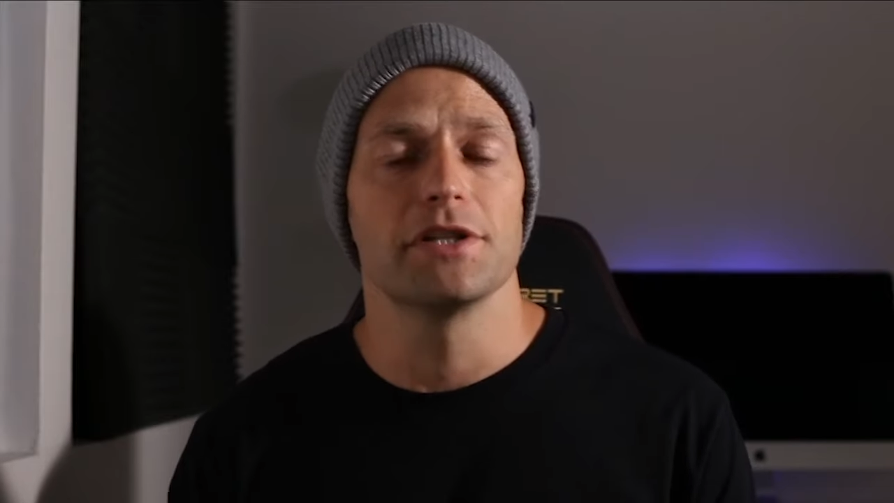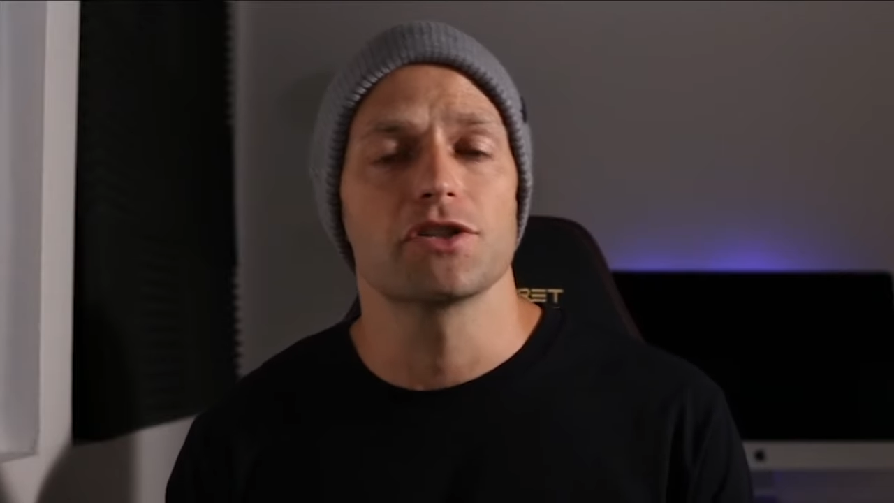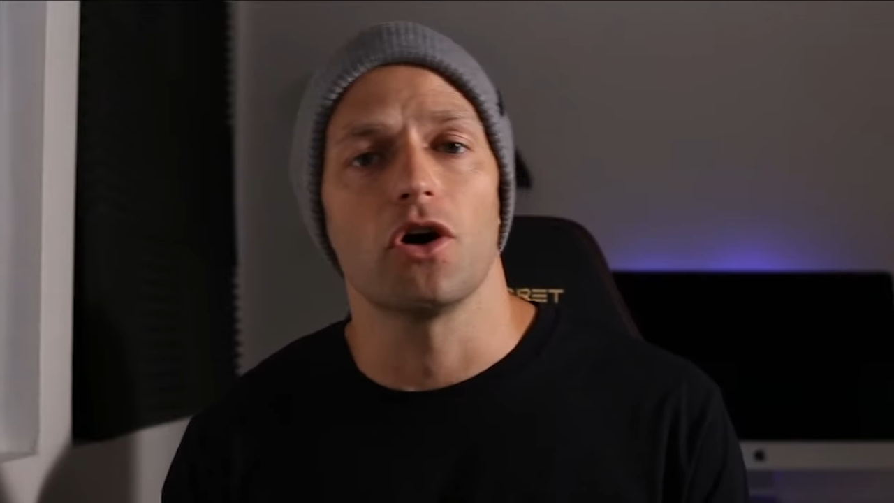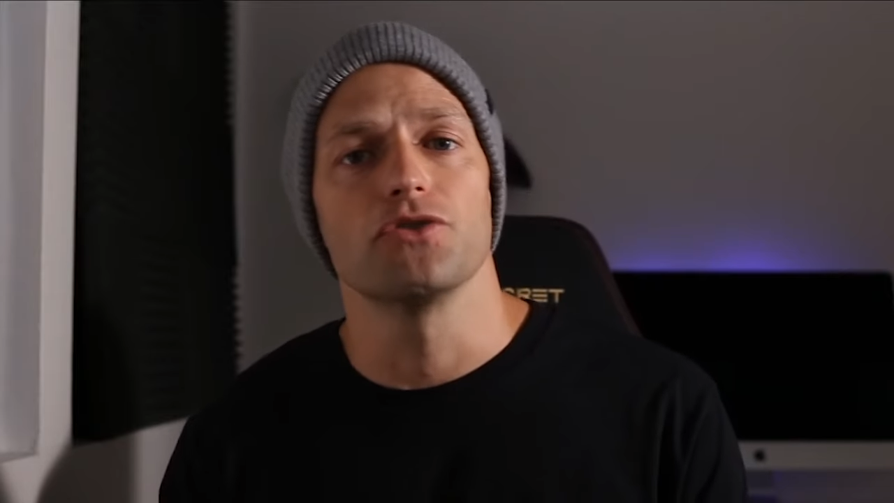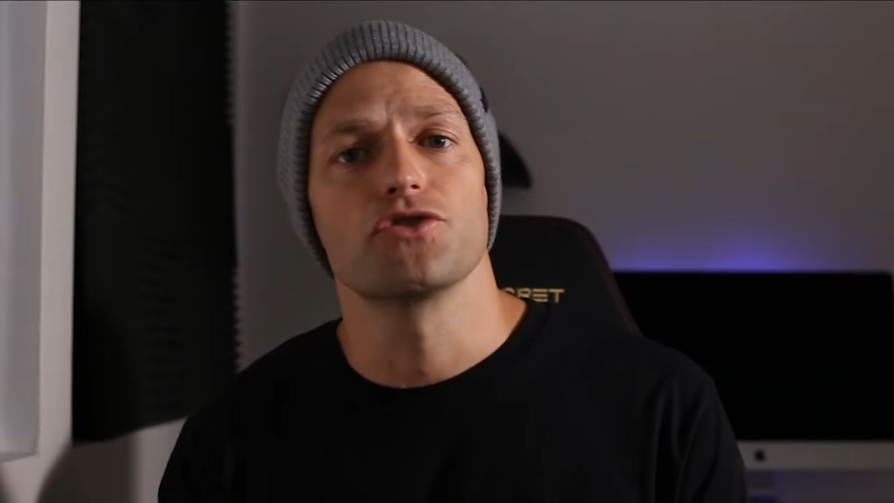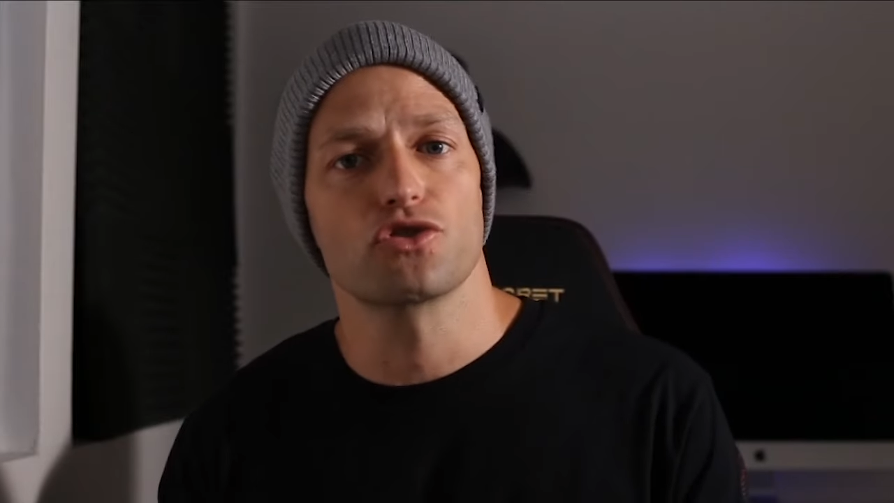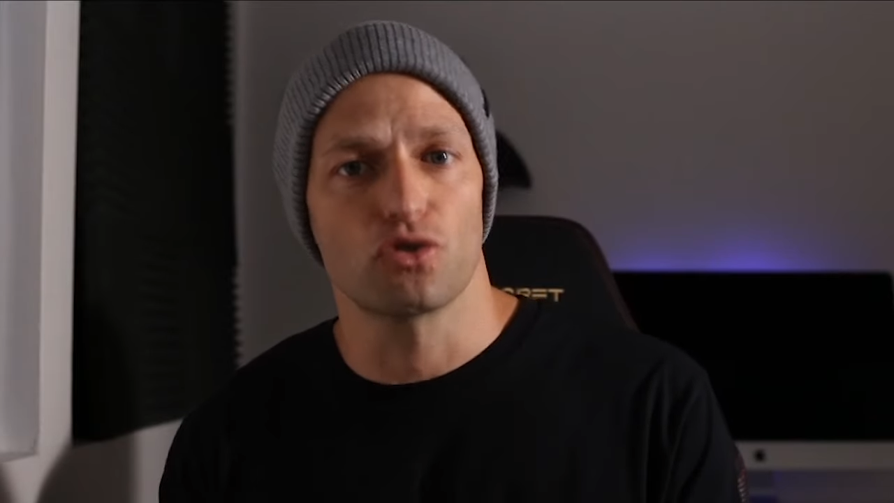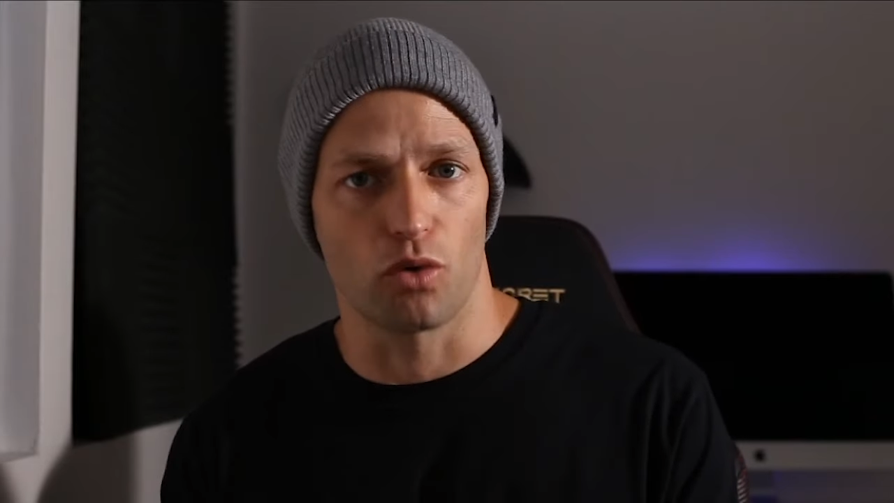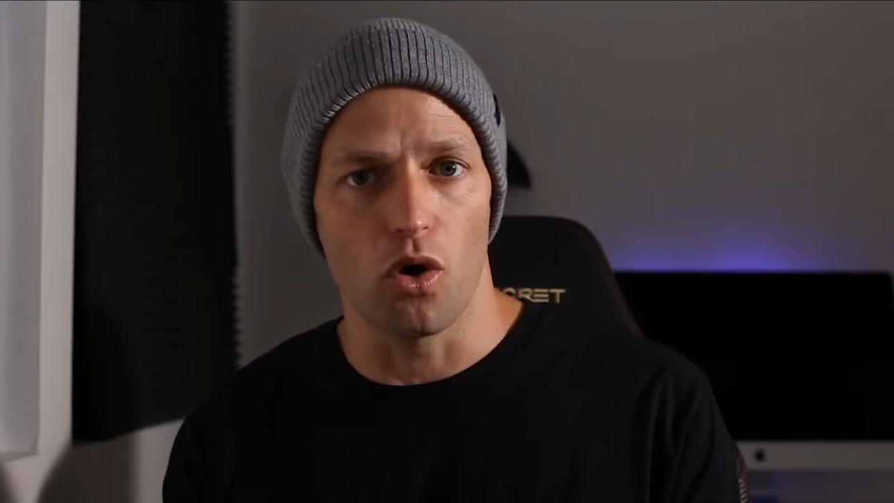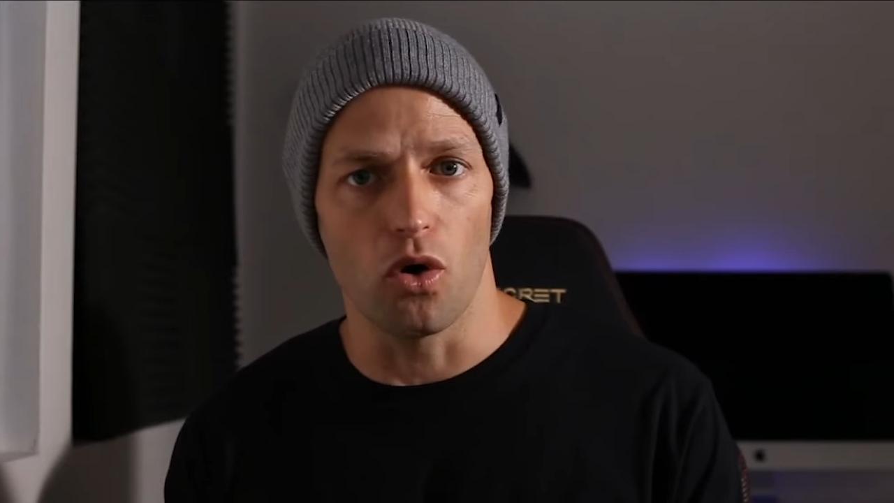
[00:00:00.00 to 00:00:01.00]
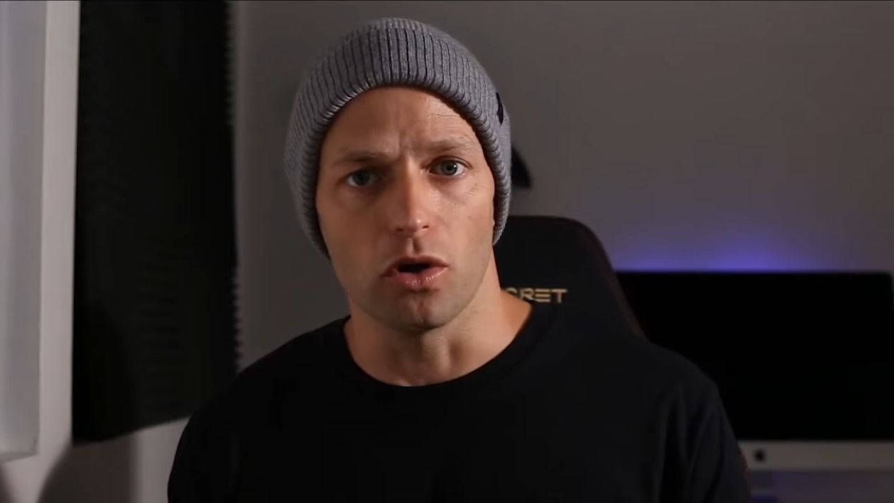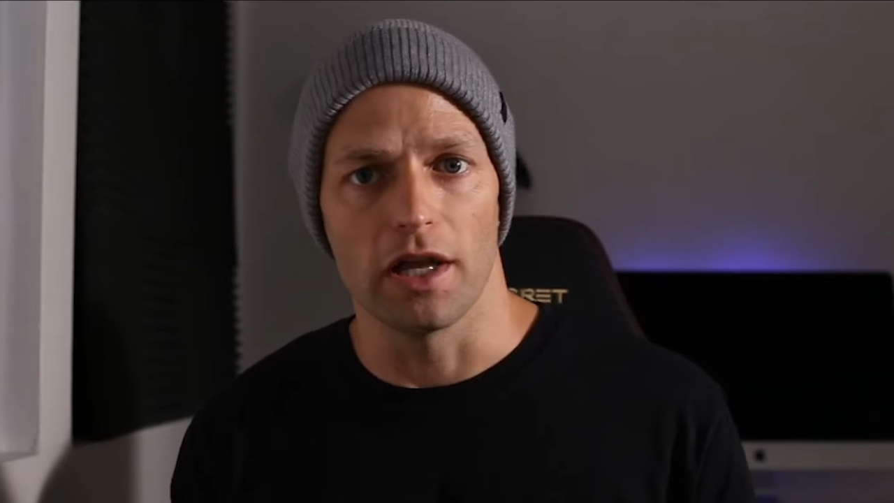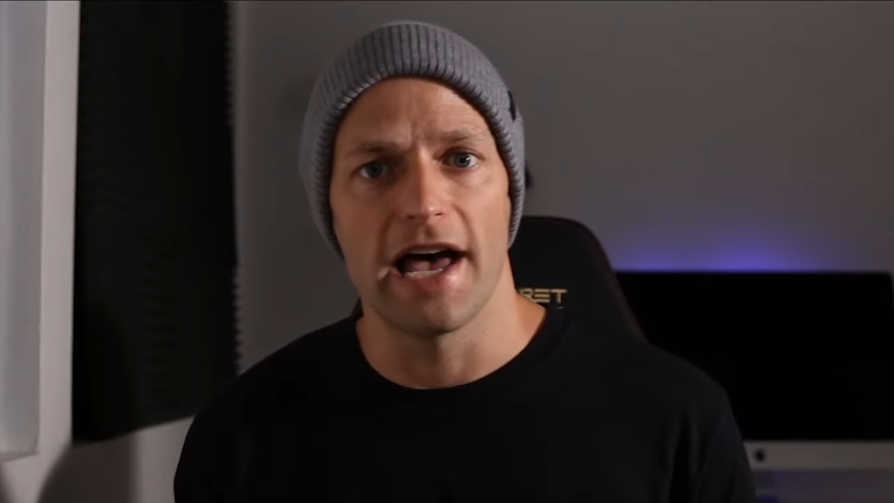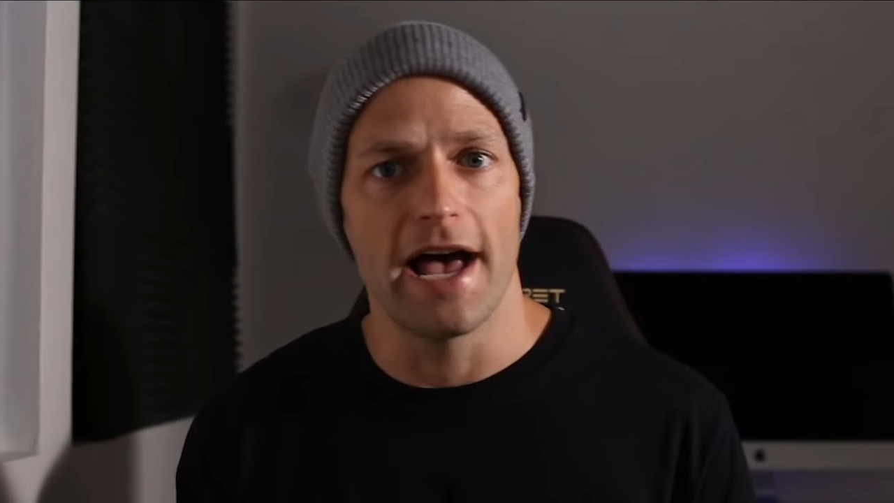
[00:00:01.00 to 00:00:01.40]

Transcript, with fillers: It's called Scroll,